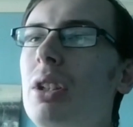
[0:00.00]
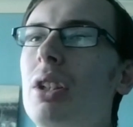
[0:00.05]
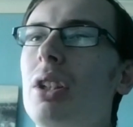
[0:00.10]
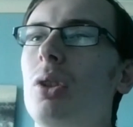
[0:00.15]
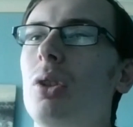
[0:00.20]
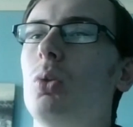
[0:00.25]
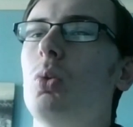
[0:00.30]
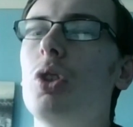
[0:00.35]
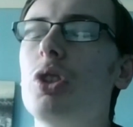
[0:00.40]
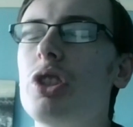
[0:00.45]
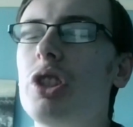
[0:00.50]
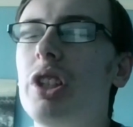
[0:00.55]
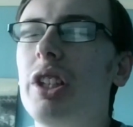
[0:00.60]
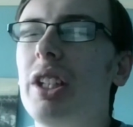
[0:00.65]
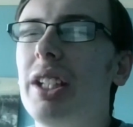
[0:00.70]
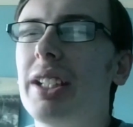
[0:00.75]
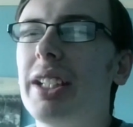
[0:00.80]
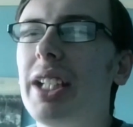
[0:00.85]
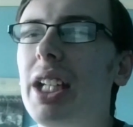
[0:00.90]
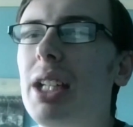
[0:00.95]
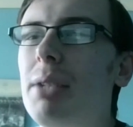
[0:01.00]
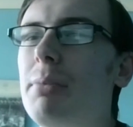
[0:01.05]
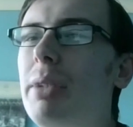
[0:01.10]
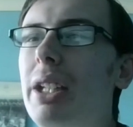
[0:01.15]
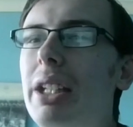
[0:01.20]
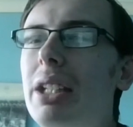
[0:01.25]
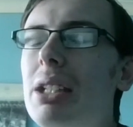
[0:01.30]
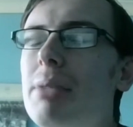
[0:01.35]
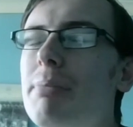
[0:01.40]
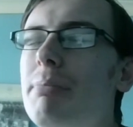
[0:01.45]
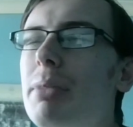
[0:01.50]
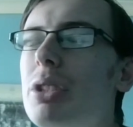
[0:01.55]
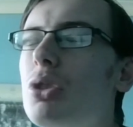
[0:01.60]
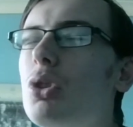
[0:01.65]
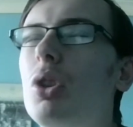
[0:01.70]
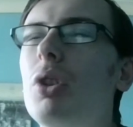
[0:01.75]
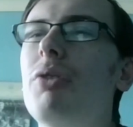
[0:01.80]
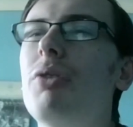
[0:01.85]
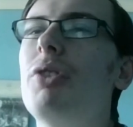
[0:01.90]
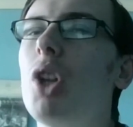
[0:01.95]
watching a game in the
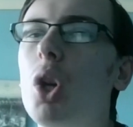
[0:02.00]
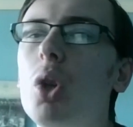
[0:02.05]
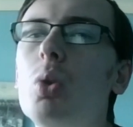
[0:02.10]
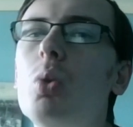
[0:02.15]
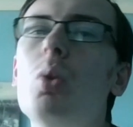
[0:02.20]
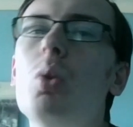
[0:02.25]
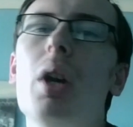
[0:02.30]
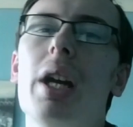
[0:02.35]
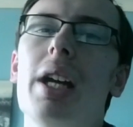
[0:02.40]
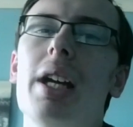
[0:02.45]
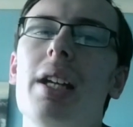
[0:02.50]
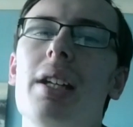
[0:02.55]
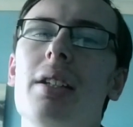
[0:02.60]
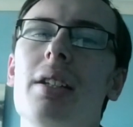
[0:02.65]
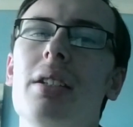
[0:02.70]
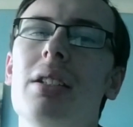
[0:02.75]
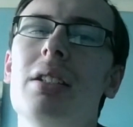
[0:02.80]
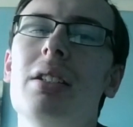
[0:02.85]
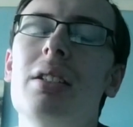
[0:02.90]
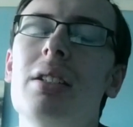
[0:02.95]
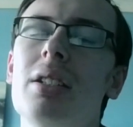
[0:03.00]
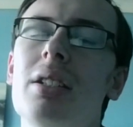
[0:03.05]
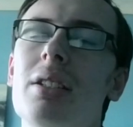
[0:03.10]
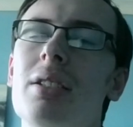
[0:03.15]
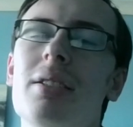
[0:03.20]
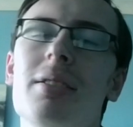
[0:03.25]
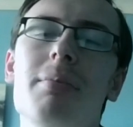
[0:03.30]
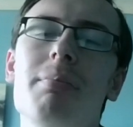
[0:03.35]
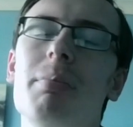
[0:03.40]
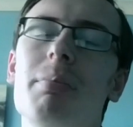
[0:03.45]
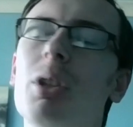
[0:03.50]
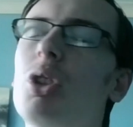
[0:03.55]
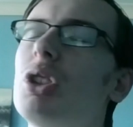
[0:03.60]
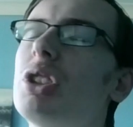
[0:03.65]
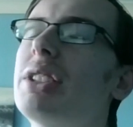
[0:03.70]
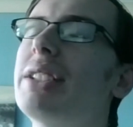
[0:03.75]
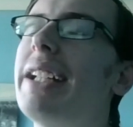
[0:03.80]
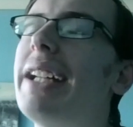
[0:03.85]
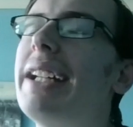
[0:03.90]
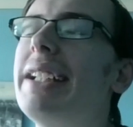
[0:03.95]
middle of nowhere,
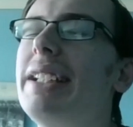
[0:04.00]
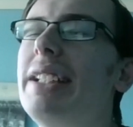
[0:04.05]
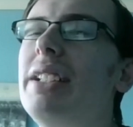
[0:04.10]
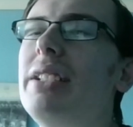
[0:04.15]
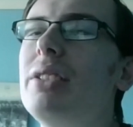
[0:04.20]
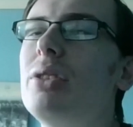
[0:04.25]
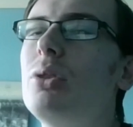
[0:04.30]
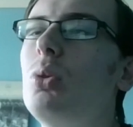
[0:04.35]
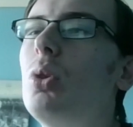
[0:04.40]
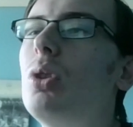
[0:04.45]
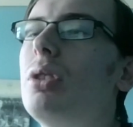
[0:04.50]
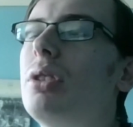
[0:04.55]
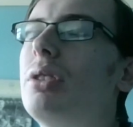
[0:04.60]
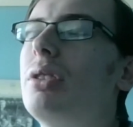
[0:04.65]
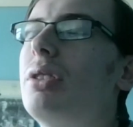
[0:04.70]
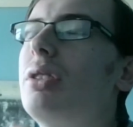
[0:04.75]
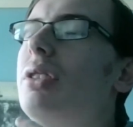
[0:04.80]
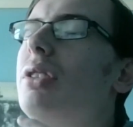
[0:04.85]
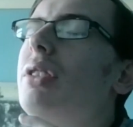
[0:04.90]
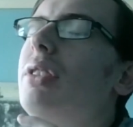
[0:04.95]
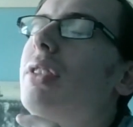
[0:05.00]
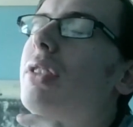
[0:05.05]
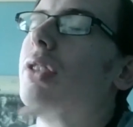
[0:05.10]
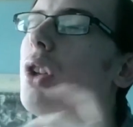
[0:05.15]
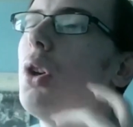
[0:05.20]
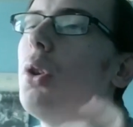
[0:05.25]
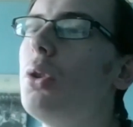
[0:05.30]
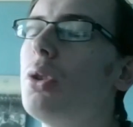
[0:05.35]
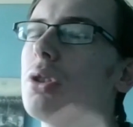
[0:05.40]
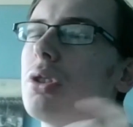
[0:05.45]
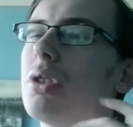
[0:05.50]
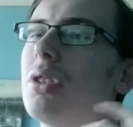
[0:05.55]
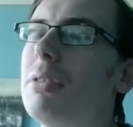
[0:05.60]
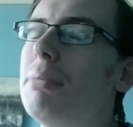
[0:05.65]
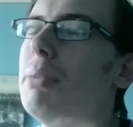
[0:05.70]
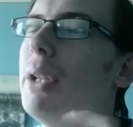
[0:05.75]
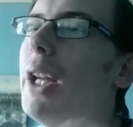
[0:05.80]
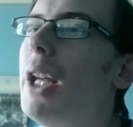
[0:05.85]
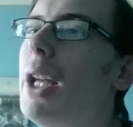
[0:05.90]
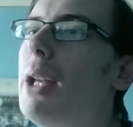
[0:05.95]
because that is what those sort
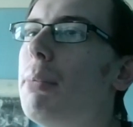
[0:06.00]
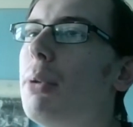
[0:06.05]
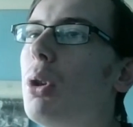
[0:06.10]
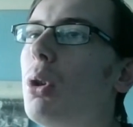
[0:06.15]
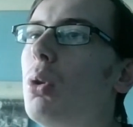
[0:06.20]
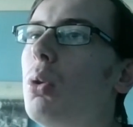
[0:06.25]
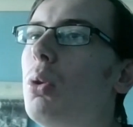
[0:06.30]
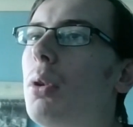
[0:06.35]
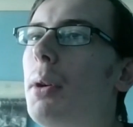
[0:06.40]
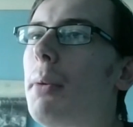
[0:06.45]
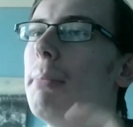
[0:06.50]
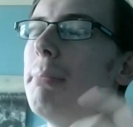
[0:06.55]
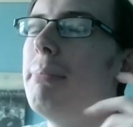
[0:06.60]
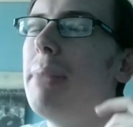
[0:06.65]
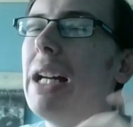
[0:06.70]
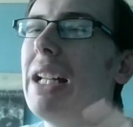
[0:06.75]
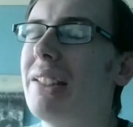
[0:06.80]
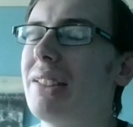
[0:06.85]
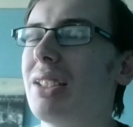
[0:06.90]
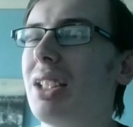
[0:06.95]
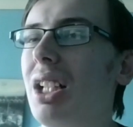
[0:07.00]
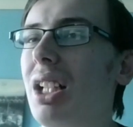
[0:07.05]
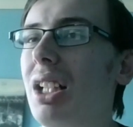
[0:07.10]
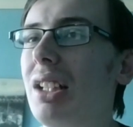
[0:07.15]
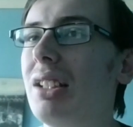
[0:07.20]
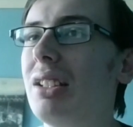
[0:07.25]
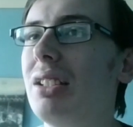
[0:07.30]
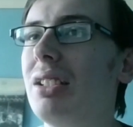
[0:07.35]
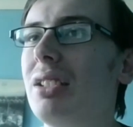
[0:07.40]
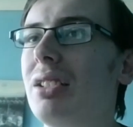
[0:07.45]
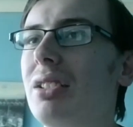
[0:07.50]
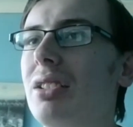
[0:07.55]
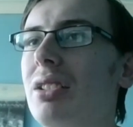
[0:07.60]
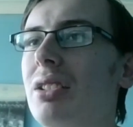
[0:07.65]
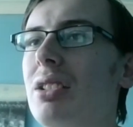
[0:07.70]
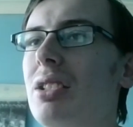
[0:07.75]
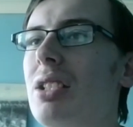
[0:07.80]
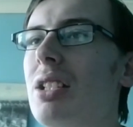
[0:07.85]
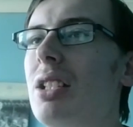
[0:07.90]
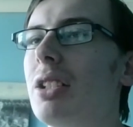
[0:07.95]
of people matter.
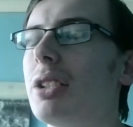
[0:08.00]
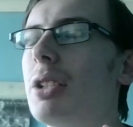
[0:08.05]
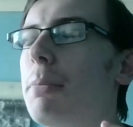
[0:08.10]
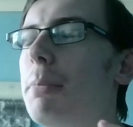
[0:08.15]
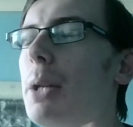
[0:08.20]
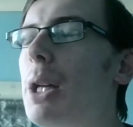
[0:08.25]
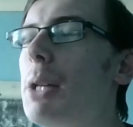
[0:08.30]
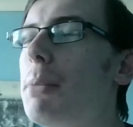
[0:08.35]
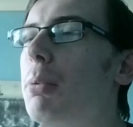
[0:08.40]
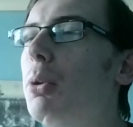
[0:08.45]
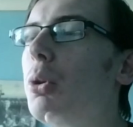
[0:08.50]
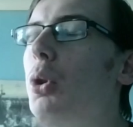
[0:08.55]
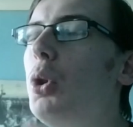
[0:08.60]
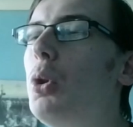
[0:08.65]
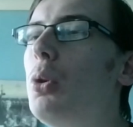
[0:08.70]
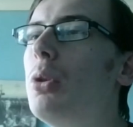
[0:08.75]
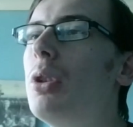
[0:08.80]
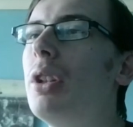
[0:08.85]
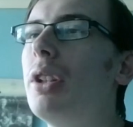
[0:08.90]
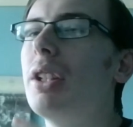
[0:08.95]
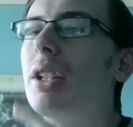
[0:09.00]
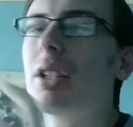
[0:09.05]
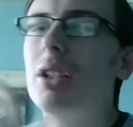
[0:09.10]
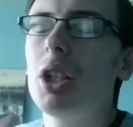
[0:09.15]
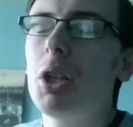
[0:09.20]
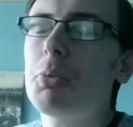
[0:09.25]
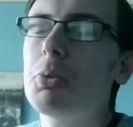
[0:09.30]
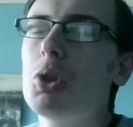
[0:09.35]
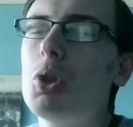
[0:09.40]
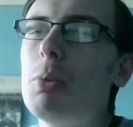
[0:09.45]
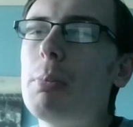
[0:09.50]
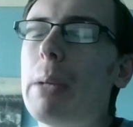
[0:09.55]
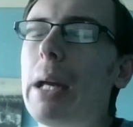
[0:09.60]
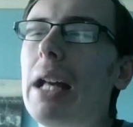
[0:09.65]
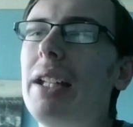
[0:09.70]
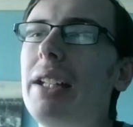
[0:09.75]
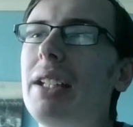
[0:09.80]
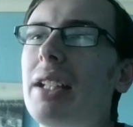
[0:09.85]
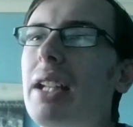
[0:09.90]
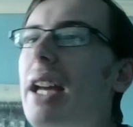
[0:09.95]
The clubs who
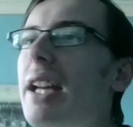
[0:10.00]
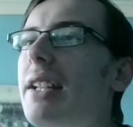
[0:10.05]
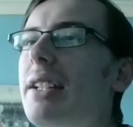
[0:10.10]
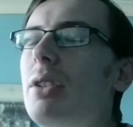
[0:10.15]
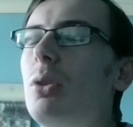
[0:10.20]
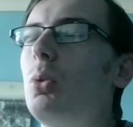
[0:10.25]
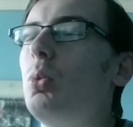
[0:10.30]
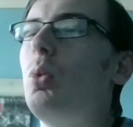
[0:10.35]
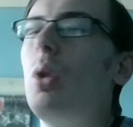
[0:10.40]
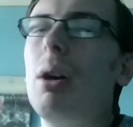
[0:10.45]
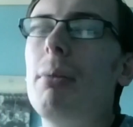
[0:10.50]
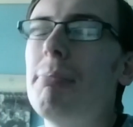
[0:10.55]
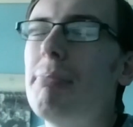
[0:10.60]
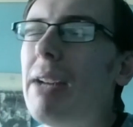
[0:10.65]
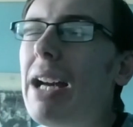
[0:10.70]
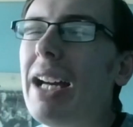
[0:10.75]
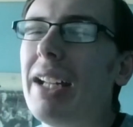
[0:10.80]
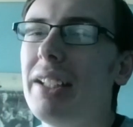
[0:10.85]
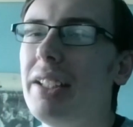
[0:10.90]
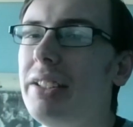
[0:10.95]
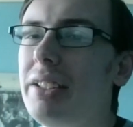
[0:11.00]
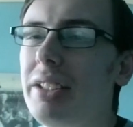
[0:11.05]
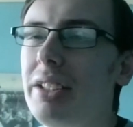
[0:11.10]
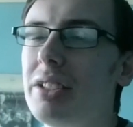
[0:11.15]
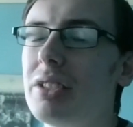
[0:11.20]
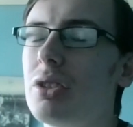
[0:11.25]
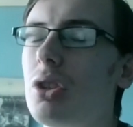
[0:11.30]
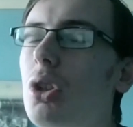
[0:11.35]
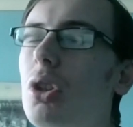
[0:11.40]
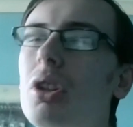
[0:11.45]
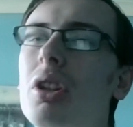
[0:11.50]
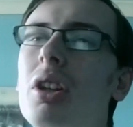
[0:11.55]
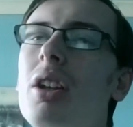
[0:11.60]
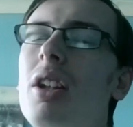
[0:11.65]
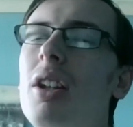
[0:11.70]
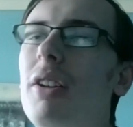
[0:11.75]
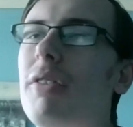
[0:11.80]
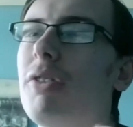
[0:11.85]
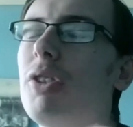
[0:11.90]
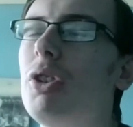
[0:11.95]
barely get one man and his dog
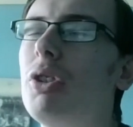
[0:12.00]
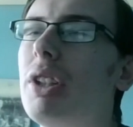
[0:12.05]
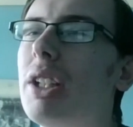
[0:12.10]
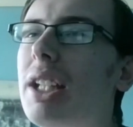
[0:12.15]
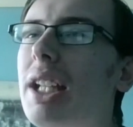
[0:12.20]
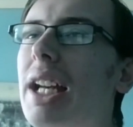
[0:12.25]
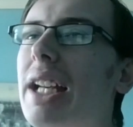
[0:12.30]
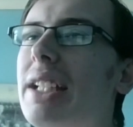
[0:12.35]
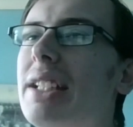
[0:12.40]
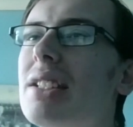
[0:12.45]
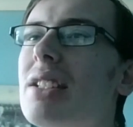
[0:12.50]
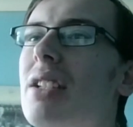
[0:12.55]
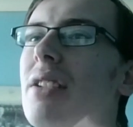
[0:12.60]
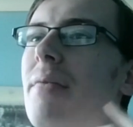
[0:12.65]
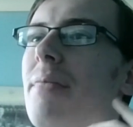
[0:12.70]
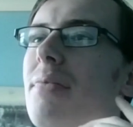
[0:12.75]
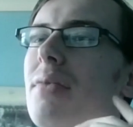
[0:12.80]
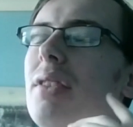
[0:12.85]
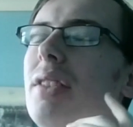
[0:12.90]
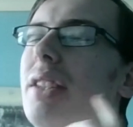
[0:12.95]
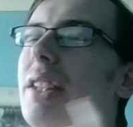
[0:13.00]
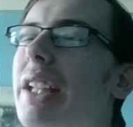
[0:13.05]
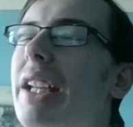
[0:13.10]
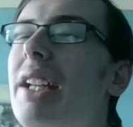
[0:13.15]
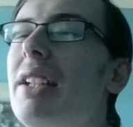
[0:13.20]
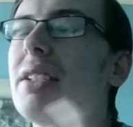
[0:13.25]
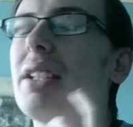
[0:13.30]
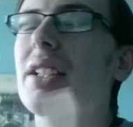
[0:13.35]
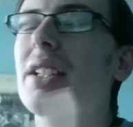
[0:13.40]
through the gate need that